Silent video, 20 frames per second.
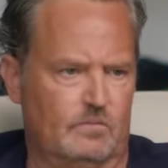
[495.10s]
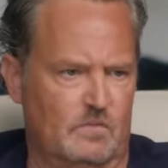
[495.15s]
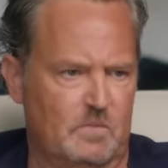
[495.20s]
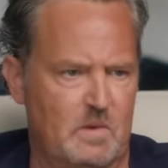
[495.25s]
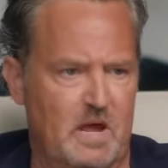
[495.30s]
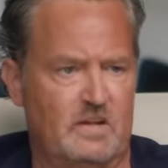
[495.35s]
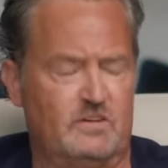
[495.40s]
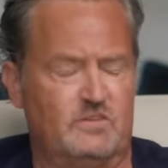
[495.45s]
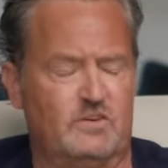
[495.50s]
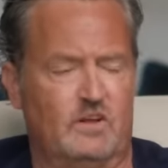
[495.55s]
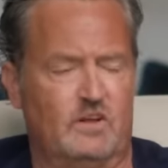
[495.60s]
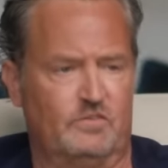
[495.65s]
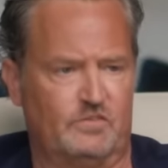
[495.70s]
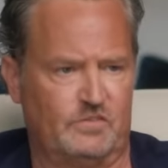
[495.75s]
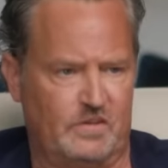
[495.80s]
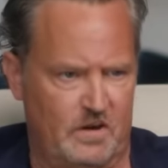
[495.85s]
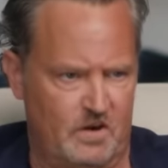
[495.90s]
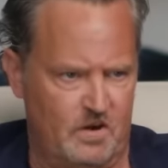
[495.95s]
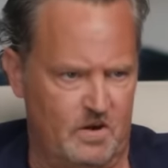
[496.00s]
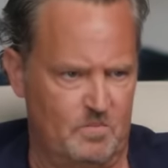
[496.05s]
imagine how
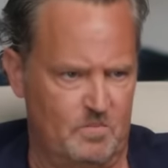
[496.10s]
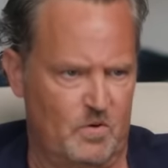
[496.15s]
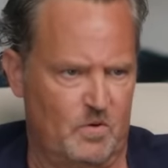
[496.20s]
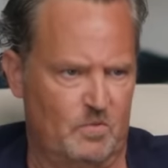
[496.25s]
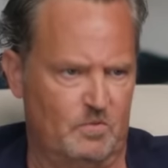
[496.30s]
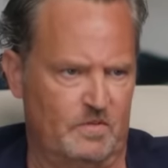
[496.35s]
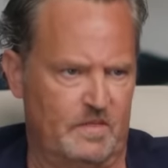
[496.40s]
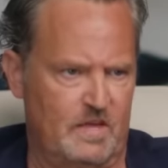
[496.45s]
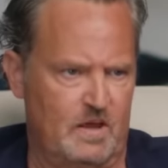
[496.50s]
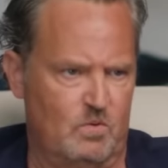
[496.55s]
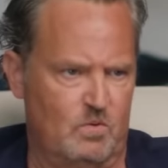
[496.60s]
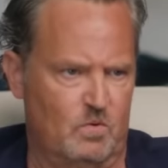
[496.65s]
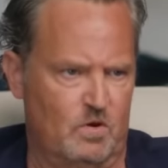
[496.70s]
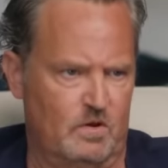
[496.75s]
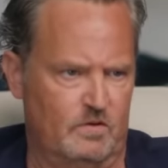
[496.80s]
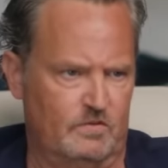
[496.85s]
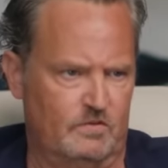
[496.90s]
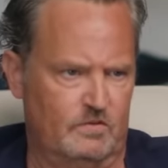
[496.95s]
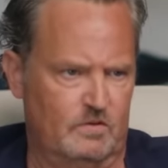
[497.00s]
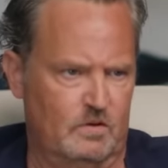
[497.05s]
scary a moment that
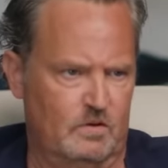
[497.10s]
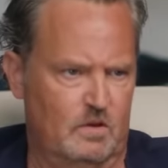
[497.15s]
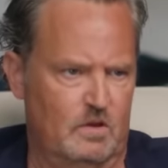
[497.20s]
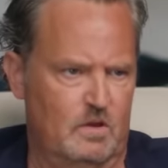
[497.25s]
was.